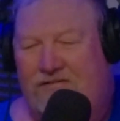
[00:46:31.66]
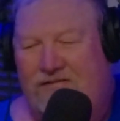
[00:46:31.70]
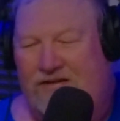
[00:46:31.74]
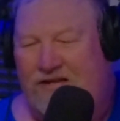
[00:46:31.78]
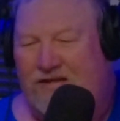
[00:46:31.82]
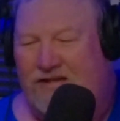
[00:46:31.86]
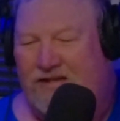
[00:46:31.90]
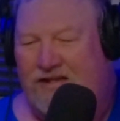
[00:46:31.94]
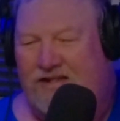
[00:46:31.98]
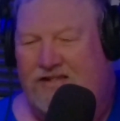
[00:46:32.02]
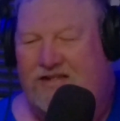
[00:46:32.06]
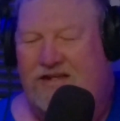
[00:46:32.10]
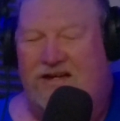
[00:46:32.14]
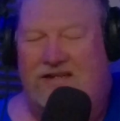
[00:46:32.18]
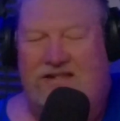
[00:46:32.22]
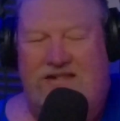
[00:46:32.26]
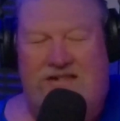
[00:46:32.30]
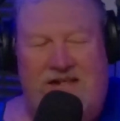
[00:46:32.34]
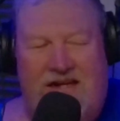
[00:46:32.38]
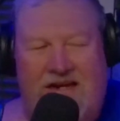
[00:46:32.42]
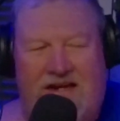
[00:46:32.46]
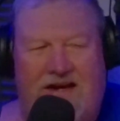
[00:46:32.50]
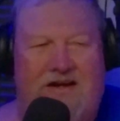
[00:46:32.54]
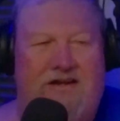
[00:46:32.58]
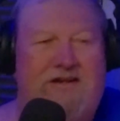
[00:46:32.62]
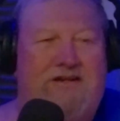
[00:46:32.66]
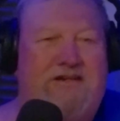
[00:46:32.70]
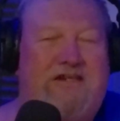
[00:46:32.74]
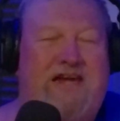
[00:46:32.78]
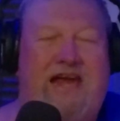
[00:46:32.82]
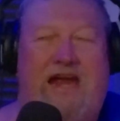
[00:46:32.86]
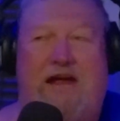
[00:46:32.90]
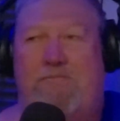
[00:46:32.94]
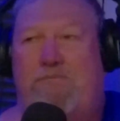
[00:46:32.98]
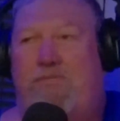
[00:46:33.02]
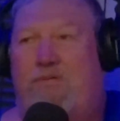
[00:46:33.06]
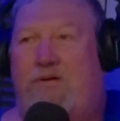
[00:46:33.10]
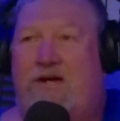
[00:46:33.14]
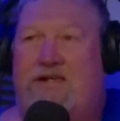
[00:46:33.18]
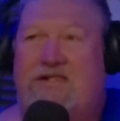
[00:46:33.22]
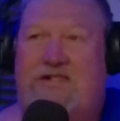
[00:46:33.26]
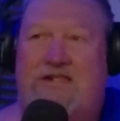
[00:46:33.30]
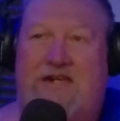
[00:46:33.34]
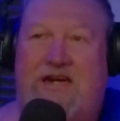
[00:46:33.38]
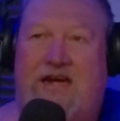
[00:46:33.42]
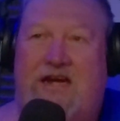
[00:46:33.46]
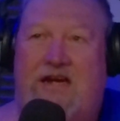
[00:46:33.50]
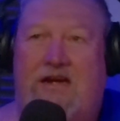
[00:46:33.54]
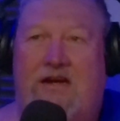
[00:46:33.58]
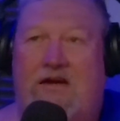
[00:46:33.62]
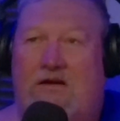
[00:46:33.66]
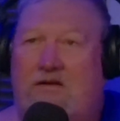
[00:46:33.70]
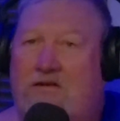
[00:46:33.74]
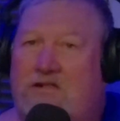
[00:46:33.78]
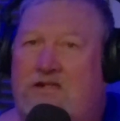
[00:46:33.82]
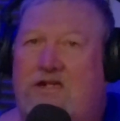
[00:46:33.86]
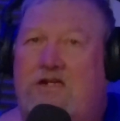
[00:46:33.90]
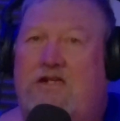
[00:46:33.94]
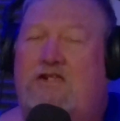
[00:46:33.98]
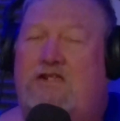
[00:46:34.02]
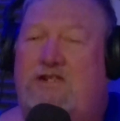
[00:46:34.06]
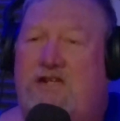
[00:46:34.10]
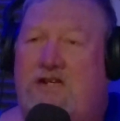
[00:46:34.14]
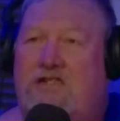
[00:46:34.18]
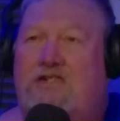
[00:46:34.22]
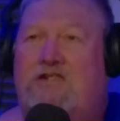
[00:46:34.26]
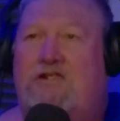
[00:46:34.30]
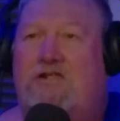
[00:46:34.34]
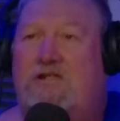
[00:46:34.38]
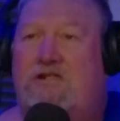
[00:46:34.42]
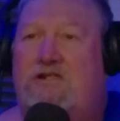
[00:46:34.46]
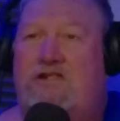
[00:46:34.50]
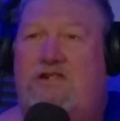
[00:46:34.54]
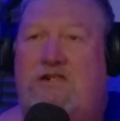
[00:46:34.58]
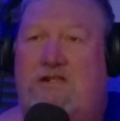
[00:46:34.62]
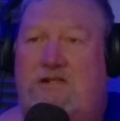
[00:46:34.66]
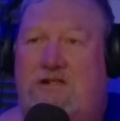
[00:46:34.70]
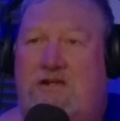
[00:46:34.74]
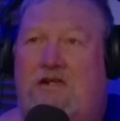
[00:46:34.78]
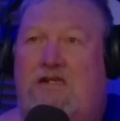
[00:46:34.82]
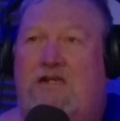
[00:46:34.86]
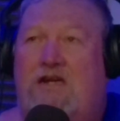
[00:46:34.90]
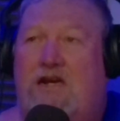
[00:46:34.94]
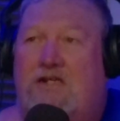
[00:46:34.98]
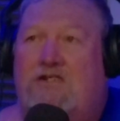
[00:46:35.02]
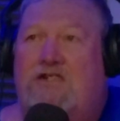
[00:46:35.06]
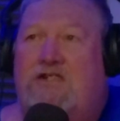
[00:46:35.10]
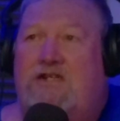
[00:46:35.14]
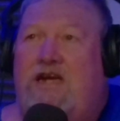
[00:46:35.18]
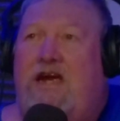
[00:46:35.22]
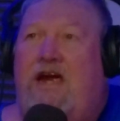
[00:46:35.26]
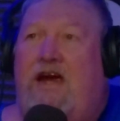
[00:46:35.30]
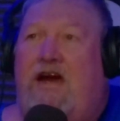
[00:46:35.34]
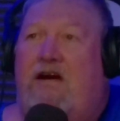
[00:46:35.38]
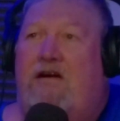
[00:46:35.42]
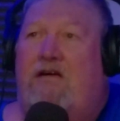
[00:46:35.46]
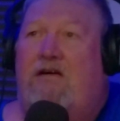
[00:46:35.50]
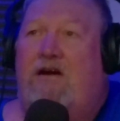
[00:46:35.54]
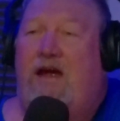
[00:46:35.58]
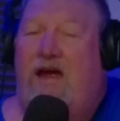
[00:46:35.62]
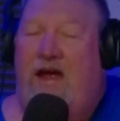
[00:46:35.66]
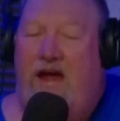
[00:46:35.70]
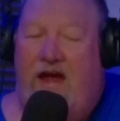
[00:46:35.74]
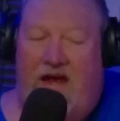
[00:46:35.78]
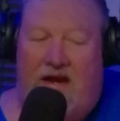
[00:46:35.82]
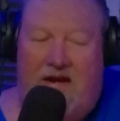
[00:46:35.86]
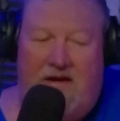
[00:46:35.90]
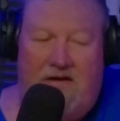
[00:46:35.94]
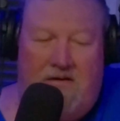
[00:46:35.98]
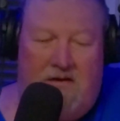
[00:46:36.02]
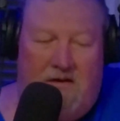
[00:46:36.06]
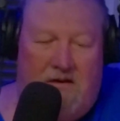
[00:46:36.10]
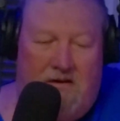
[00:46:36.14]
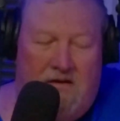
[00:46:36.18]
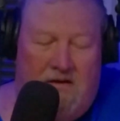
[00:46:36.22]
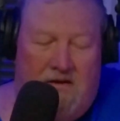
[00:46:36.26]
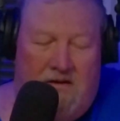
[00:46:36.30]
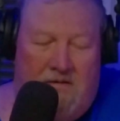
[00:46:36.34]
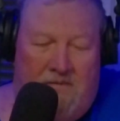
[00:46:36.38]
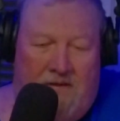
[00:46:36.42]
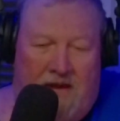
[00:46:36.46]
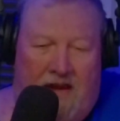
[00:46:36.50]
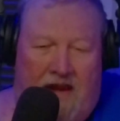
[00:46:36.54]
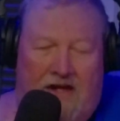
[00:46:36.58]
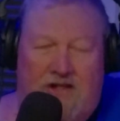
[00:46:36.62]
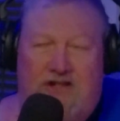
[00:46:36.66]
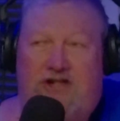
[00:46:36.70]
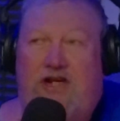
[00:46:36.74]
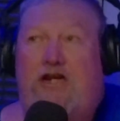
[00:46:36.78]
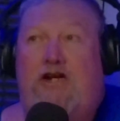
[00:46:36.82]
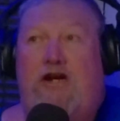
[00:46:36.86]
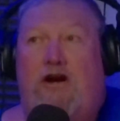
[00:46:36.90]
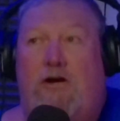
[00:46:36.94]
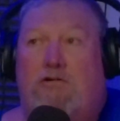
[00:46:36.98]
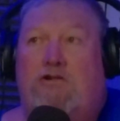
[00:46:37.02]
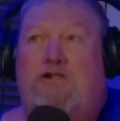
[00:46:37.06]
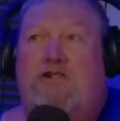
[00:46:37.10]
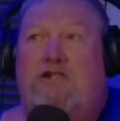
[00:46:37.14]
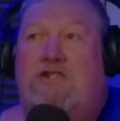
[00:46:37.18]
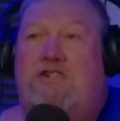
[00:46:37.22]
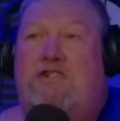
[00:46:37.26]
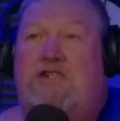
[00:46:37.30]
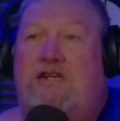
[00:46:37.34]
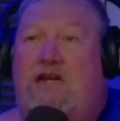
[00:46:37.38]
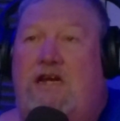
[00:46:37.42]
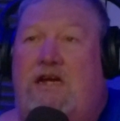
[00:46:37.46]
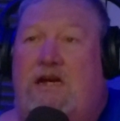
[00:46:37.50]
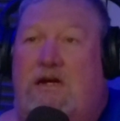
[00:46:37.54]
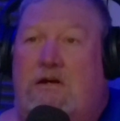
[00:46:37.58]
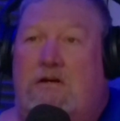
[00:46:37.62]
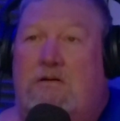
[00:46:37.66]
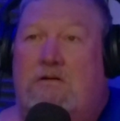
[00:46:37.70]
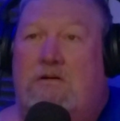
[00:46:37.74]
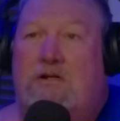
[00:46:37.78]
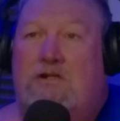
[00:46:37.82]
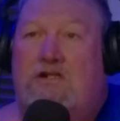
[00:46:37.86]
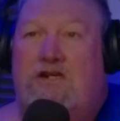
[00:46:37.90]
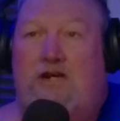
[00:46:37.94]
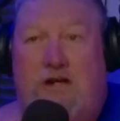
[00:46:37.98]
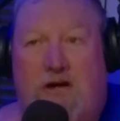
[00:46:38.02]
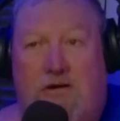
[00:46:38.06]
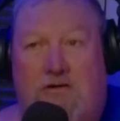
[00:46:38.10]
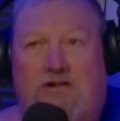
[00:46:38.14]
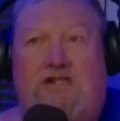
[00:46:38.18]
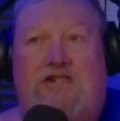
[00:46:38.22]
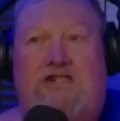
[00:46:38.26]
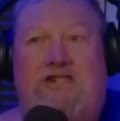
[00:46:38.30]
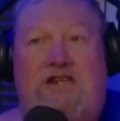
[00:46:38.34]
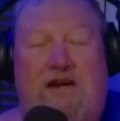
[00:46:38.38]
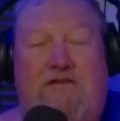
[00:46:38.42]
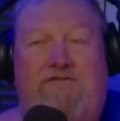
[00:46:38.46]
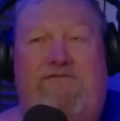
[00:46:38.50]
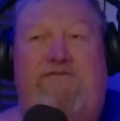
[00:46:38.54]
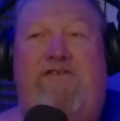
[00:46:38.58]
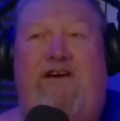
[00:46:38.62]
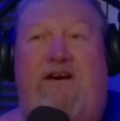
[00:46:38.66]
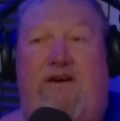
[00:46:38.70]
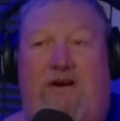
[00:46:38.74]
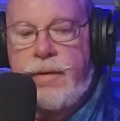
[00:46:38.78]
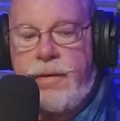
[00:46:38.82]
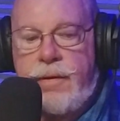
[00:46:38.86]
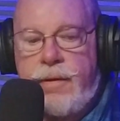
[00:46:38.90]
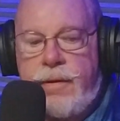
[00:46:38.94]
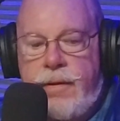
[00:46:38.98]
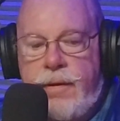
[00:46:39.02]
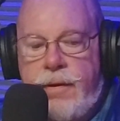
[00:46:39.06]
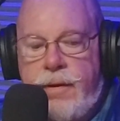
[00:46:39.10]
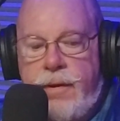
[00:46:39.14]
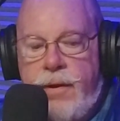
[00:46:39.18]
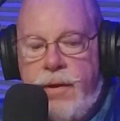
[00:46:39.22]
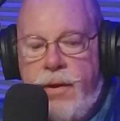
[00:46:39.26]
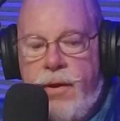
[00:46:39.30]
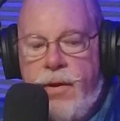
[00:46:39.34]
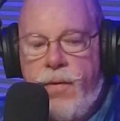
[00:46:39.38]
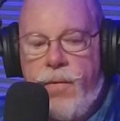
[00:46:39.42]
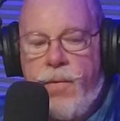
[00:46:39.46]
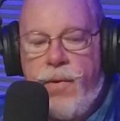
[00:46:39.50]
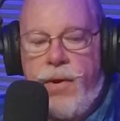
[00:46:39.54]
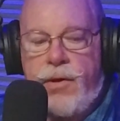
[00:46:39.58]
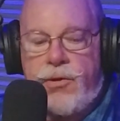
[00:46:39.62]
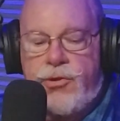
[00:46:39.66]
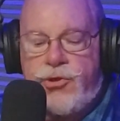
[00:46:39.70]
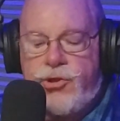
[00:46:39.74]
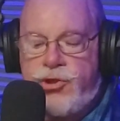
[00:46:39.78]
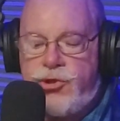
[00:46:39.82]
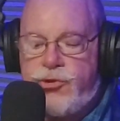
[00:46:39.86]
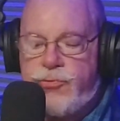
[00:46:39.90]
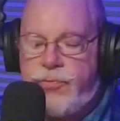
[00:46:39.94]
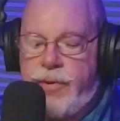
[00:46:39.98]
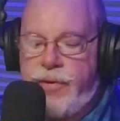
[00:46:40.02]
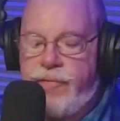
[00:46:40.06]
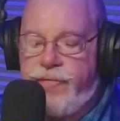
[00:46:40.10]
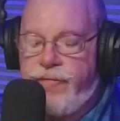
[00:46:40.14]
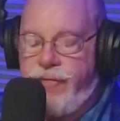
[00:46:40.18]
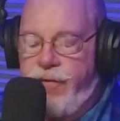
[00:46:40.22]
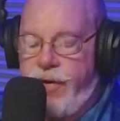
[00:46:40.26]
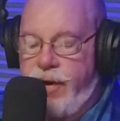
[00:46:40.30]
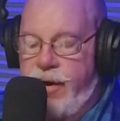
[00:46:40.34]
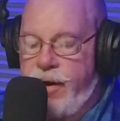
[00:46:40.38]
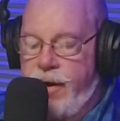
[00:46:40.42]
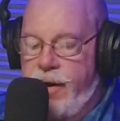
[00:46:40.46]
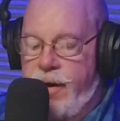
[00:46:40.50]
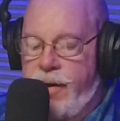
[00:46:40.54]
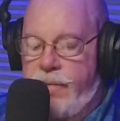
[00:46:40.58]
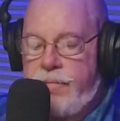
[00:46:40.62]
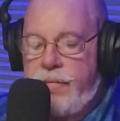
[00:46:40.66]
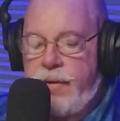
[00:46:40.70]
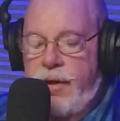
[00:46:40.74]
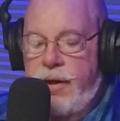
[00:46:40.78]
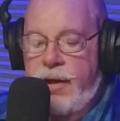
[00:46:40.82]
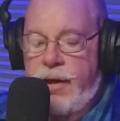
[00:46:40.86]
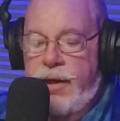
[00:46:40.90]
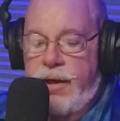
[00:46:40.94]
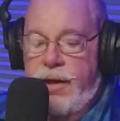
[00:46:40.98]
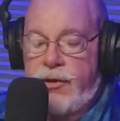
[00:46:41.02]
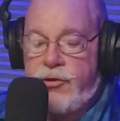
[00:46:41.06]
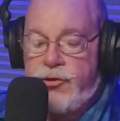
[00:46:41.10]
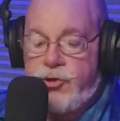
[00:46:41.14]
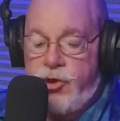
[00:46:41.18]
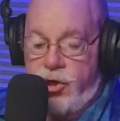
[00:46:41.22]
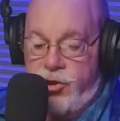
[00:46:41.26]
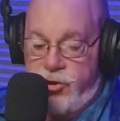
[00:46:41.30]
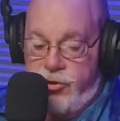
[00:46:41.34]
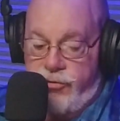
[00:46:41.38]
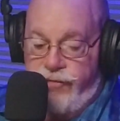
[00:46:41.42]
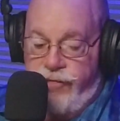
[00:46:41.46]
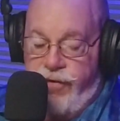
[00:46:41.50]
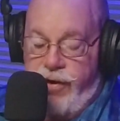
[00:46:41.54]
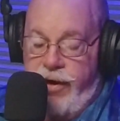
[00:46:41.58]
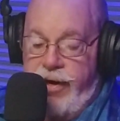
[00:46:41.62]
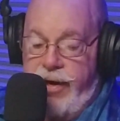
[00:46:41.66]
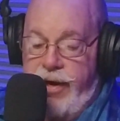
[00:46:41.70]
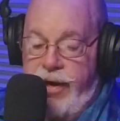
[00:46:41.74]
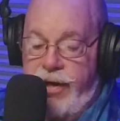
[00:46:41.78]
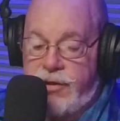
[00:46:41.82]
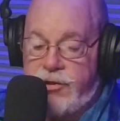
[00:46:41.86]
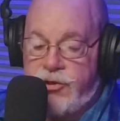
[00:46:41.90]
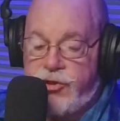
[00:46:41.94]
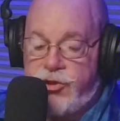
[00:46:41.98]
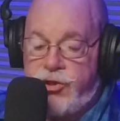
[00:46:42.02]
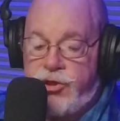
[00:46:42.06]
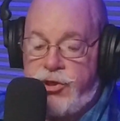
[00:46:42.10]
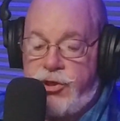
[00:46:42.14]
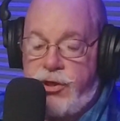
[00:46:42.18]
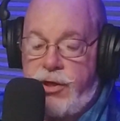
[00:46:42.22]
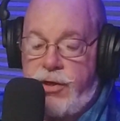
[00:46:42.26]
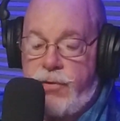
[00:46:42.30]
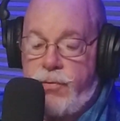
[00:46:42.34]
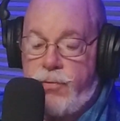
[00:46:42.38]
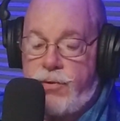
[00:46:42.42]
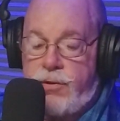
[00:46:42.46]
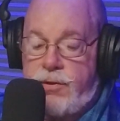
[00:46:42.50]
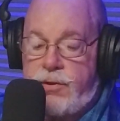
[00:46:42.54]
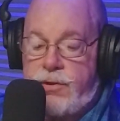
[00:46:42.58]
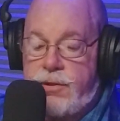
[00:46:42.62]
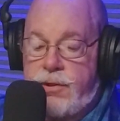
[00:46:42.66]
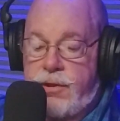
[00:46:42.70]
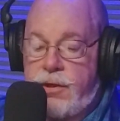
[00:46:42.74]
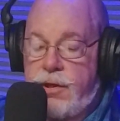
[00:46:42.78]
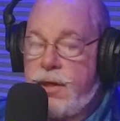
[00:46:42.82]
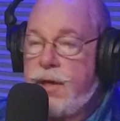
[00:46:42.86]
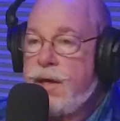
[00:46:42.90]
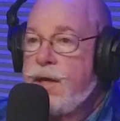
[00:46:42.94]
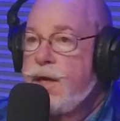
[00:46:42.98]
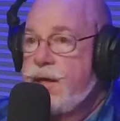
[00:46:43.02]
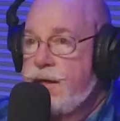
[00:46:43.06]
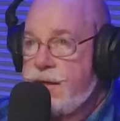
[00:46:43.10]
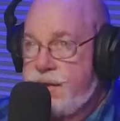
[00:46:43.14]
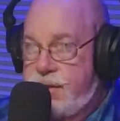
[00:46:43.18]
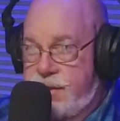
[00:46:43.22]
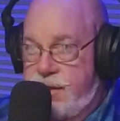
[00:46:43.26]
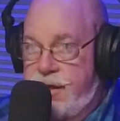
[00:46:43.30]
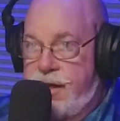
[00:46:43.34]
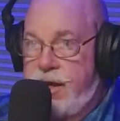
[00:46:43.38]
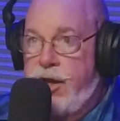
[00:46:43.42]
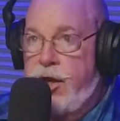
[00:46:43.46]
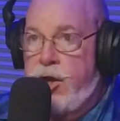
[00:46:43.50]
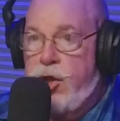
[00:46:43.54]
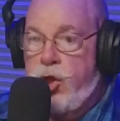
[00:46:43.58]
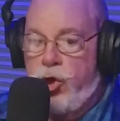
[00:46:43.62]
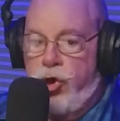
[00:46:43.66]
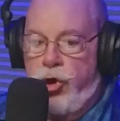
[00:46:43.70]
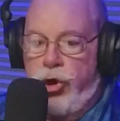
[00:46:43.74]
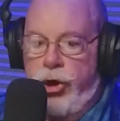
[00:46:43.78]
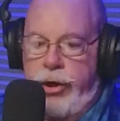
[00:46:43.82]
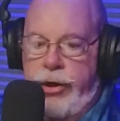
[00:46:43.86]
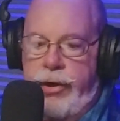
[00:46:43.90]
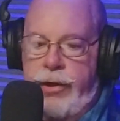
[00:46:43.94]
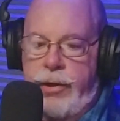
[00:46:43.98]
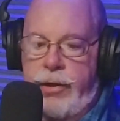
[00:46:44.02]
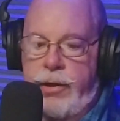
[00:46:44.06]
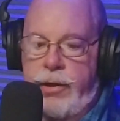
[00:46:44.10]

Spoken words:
she's not saying, "Oh, the damn press again." No, she does care, and she knows the city. She knows the city very well. Well, she's been in charge of finance. She was the city clerk,